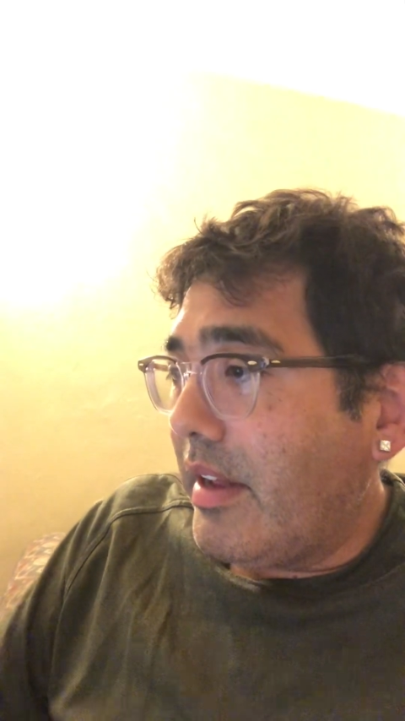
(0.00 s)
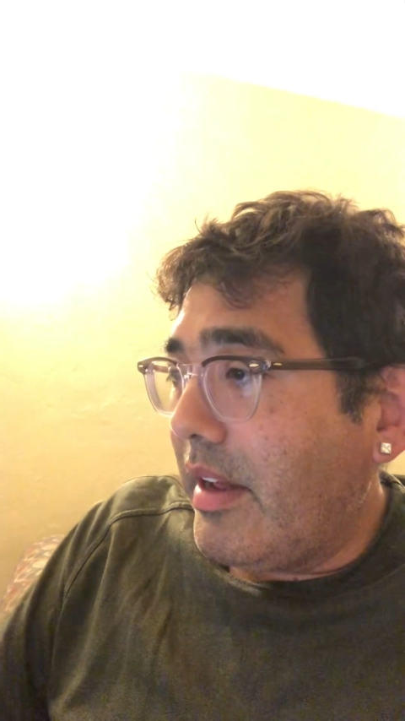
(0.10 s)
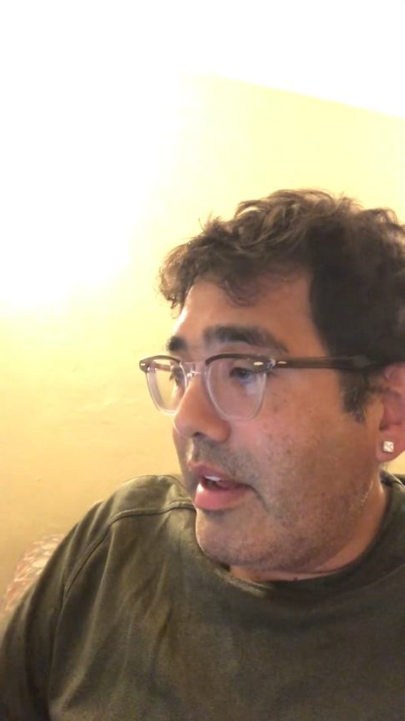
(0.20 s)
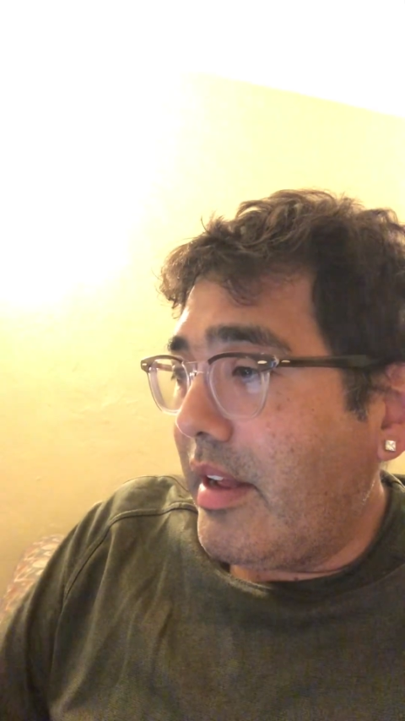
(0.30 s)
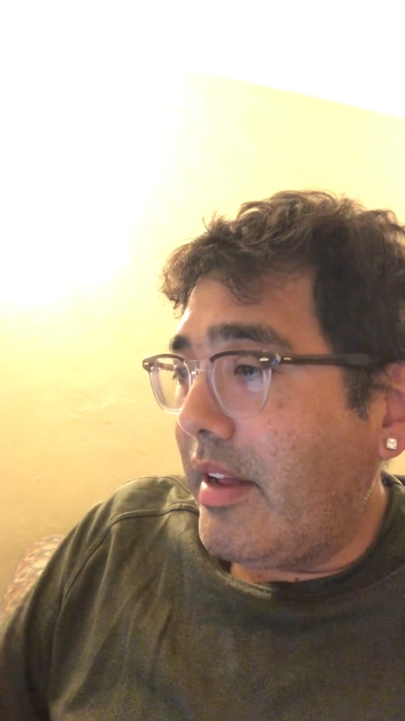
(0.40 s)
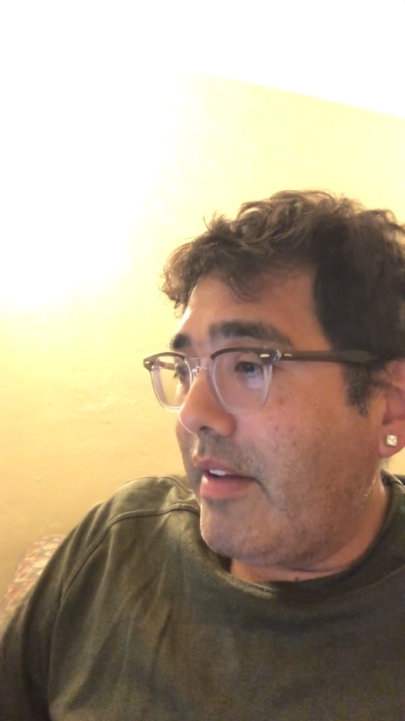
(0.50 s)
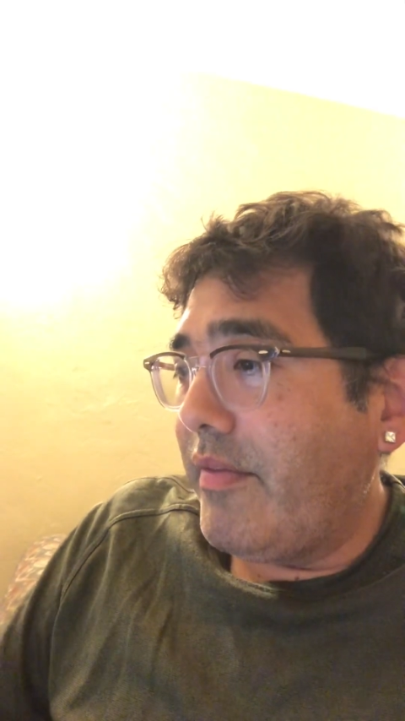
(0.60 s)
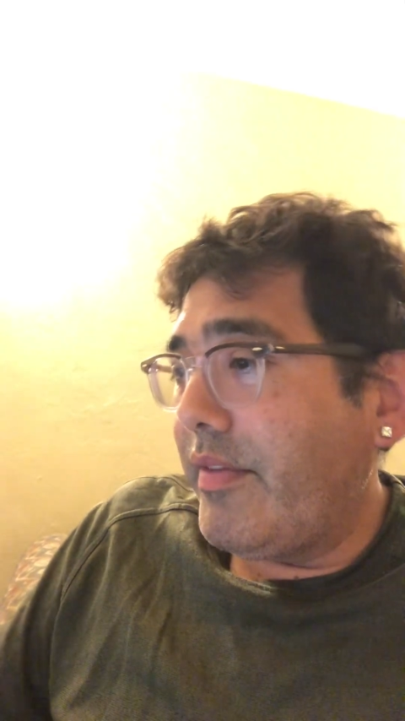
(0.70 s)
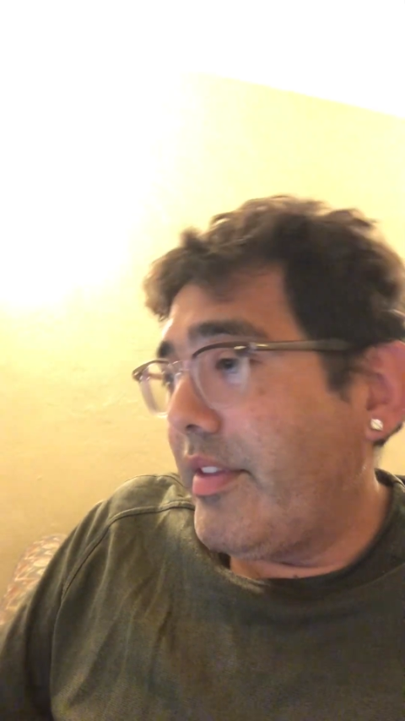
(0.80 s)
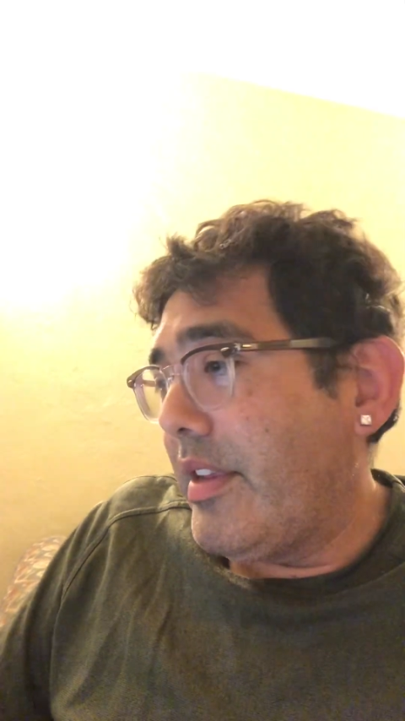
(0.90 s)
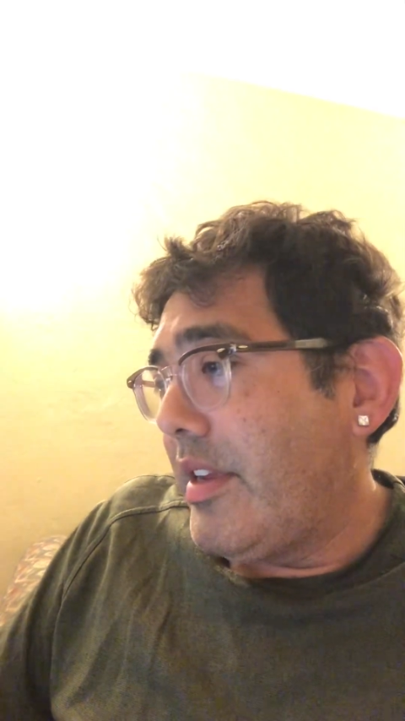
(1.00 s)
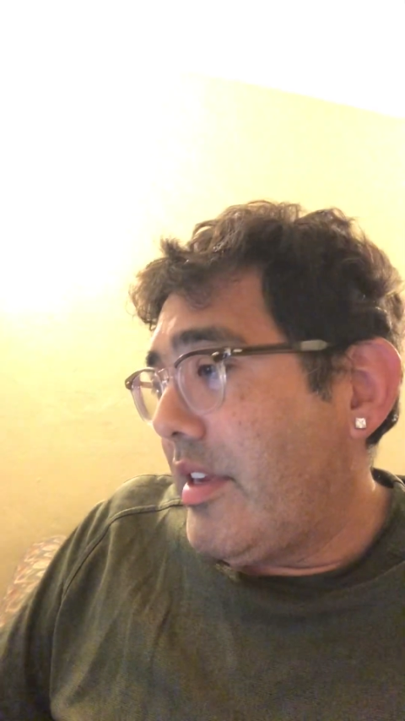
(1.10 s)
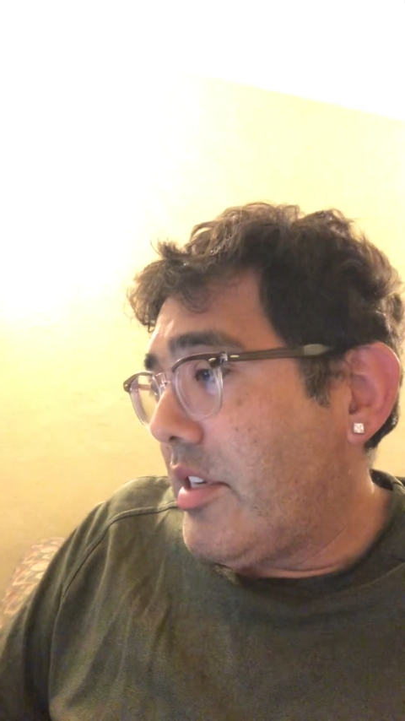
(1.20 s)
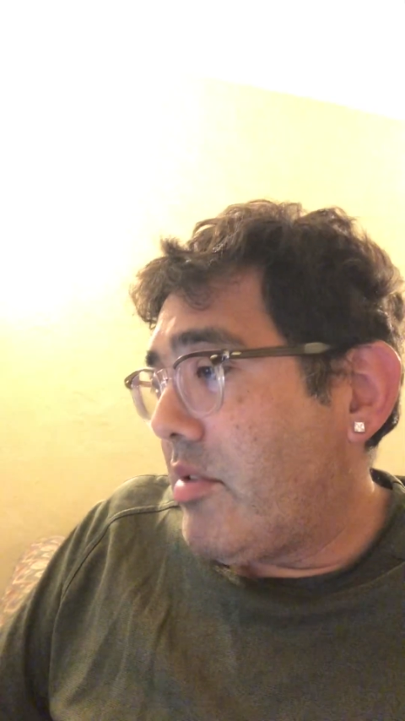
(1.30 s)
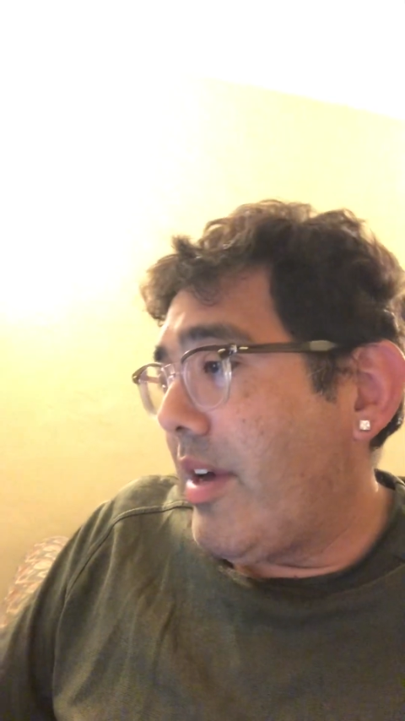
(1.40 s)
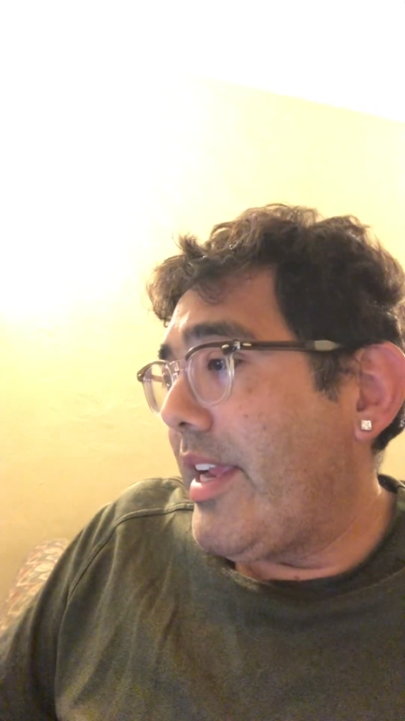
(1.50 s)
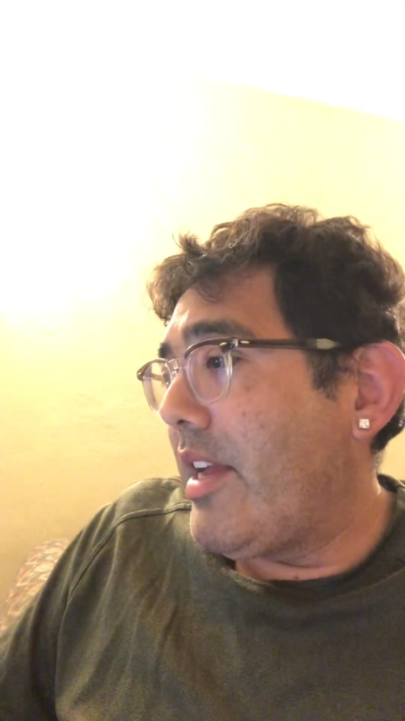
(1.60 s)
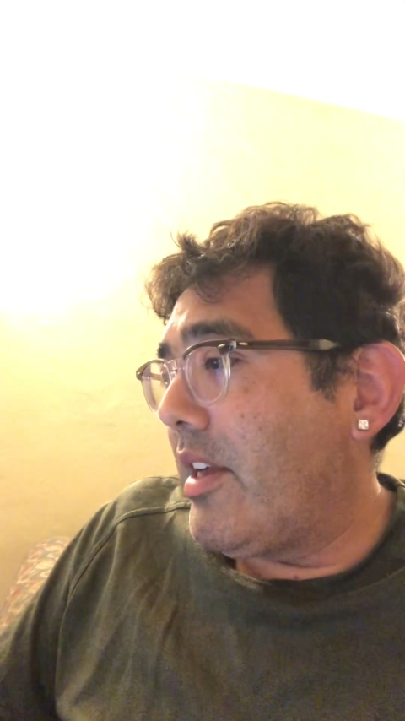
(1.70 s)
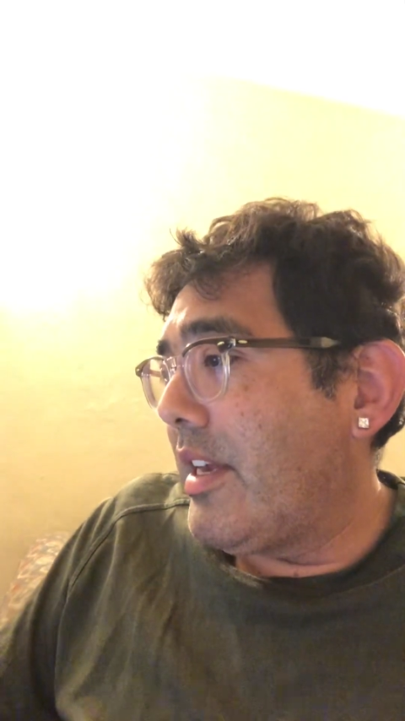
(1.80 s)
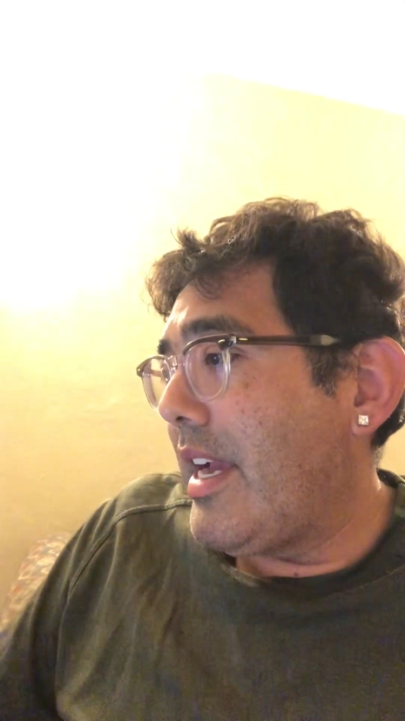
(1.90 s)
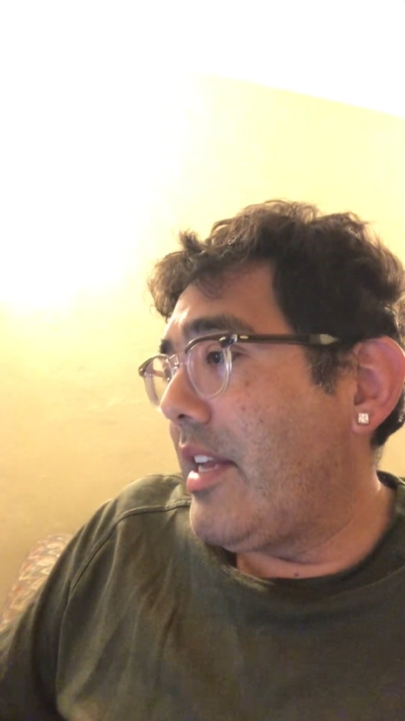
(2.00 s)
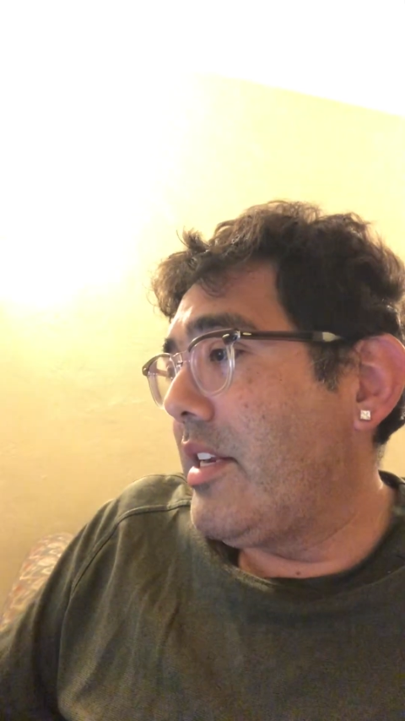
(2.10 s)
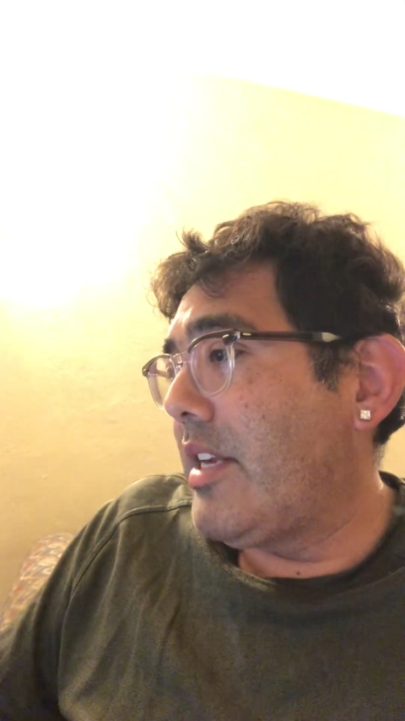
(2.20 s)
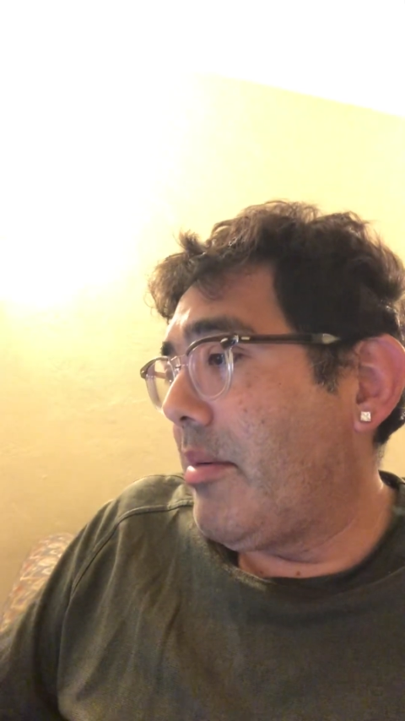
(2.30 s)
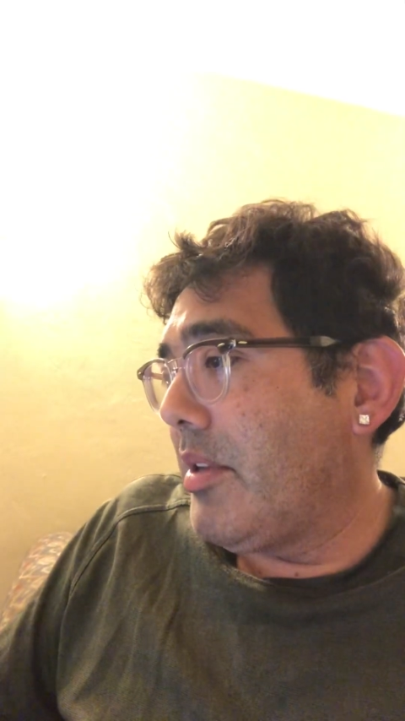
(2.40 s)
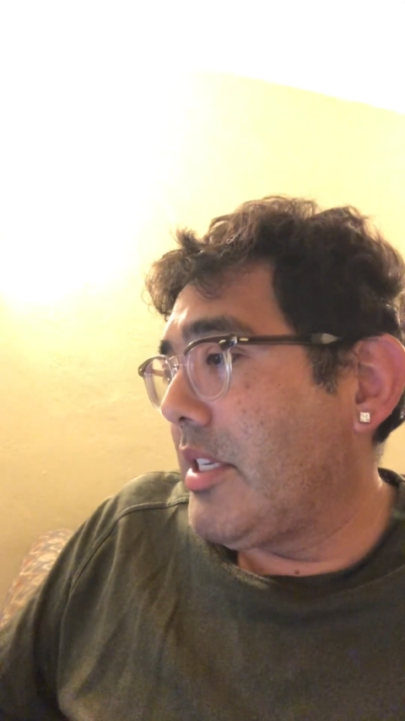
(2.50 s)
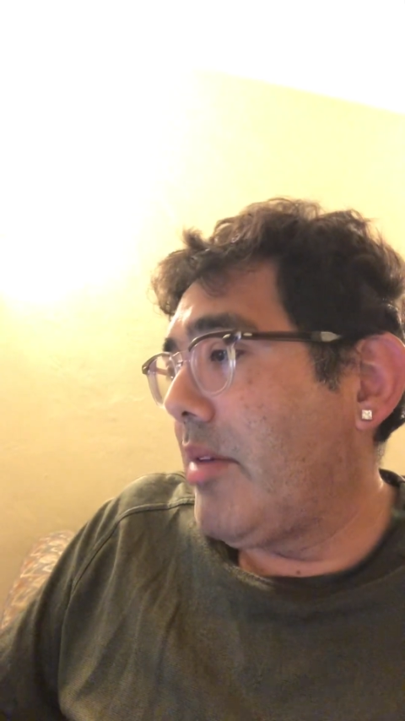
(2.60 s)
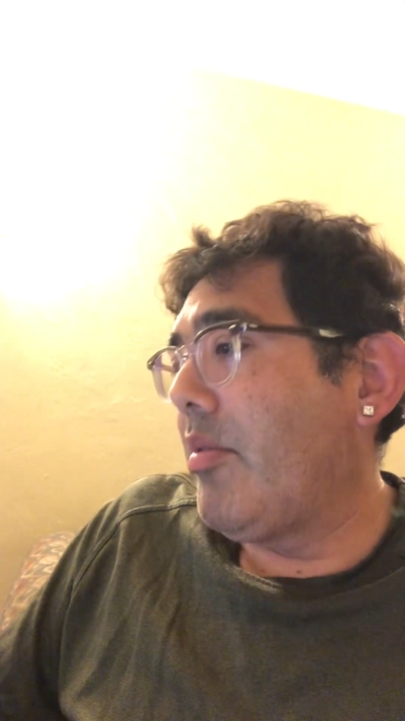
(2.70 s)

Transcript: Um, Trae Young had a double-double